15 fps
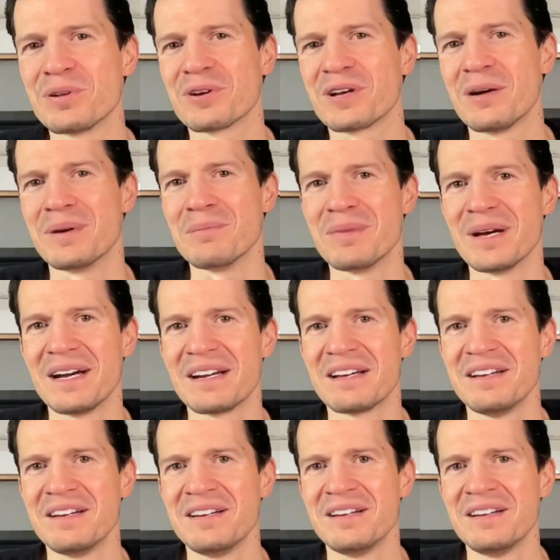coming back?
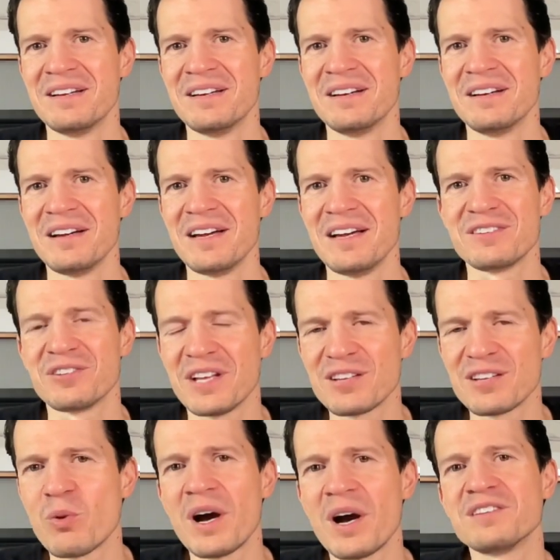And so
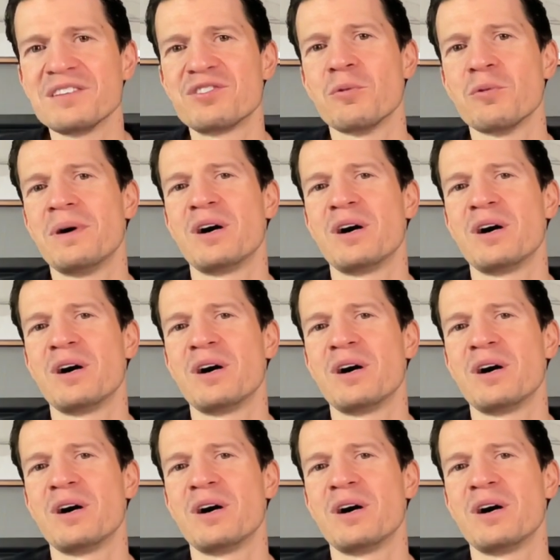that's why it's so yes.